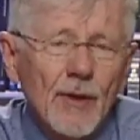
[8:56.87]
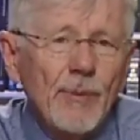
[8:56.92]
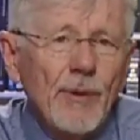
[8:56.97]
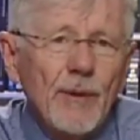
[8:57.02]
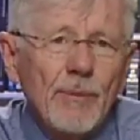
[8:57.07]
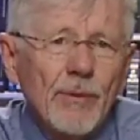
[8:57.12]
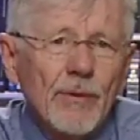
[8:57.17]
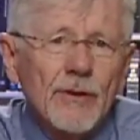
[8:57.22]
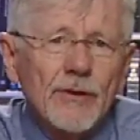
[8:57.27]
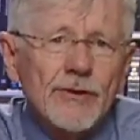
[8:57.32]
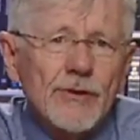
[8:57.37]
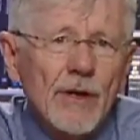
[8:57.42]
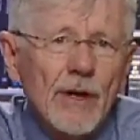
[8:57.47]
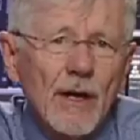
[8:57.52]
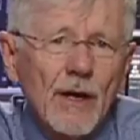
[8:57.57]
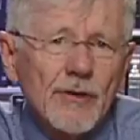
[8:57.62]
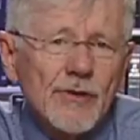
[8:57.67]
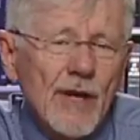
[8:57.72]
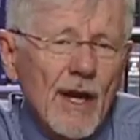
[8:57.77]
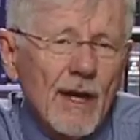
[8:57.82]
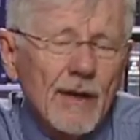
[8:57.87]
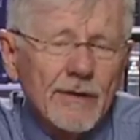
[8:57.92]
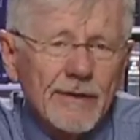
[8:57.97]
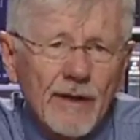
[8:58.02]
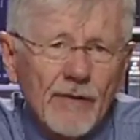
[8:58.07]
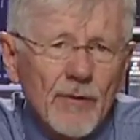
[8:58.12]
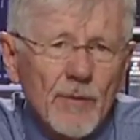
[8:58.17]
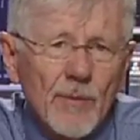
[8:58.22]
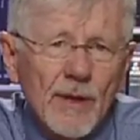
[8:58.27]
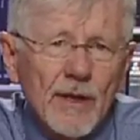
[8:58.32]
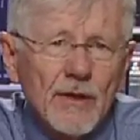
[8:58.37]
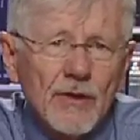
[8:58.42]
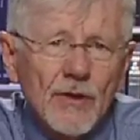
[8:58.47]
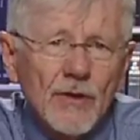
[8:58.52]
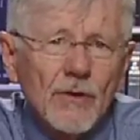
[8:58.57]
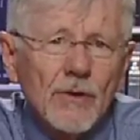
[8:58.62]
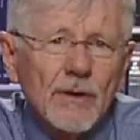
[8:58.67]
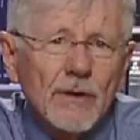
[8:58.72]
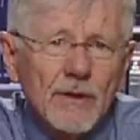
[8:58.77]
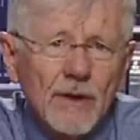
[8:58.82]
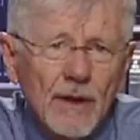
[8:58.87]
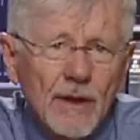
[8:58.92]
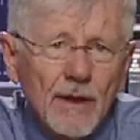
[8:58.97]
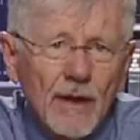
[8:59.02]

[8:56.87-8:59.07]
people in charge, how's everybody doing?